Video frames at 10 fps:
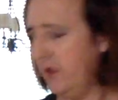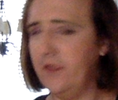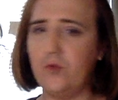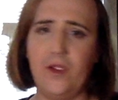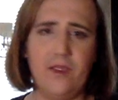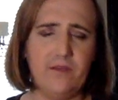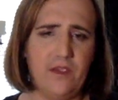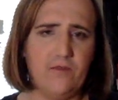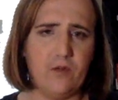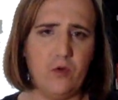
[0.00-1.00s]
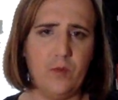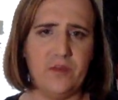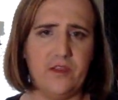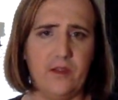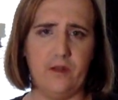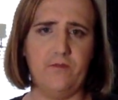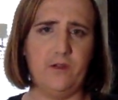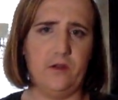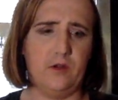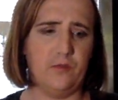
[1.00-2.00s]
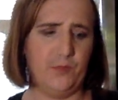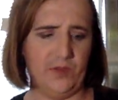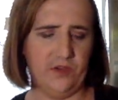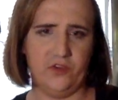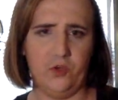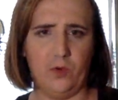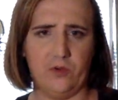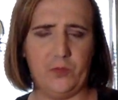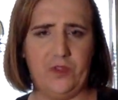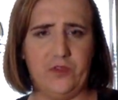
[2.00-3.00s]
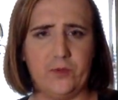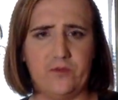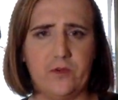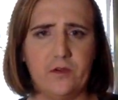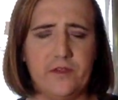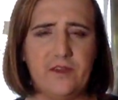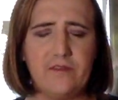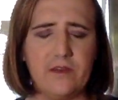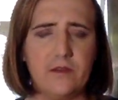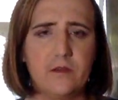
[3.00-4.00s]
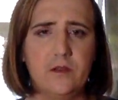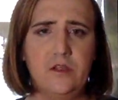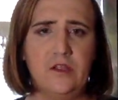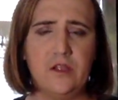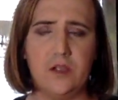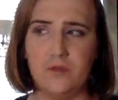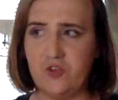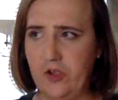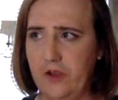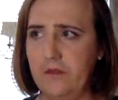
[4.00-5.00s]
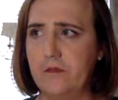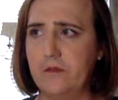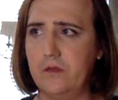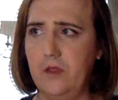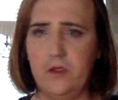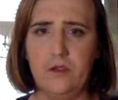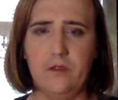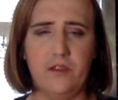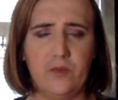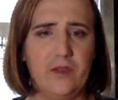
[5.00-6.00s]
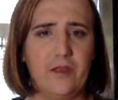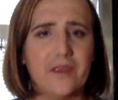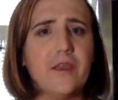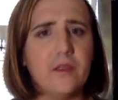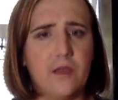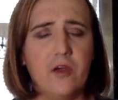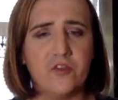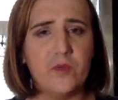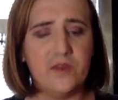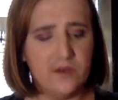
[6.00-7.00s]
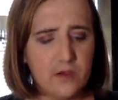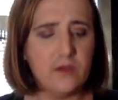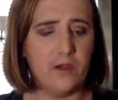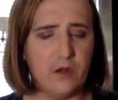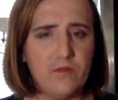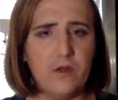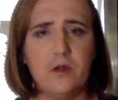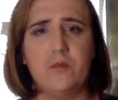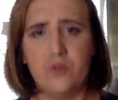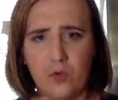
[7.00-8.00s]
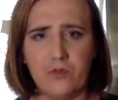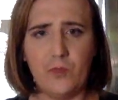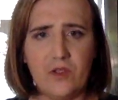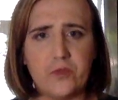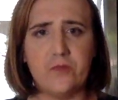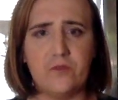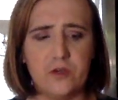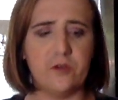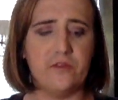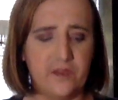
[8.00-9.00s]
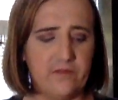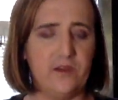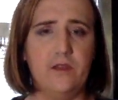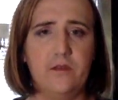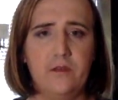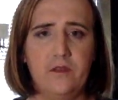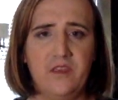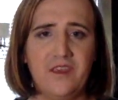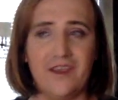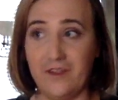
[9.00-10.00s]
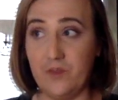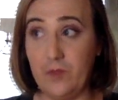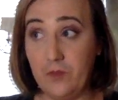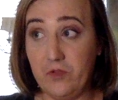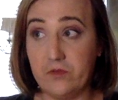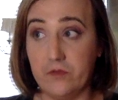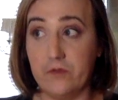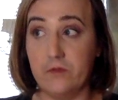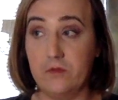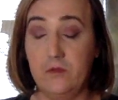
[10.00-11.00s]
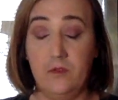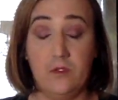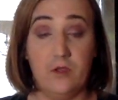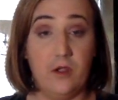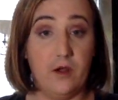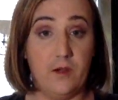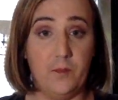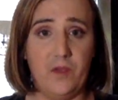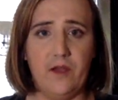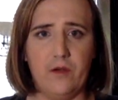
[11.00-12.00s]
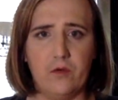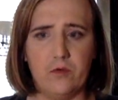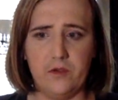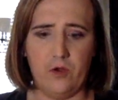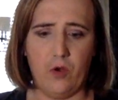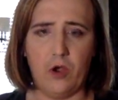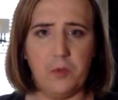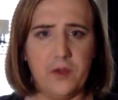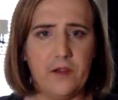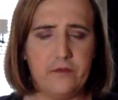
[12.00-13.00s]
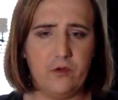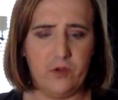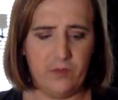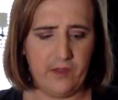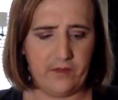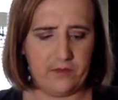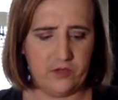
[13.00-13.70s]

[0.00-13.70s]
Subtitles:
to carry firearms, because you are responsible for your safety. Trans, gay, lesbian, like the LGBT, carry firearms. You're responsible for your safety. And like the Pink Pistols motto, armed gays don't get bashed.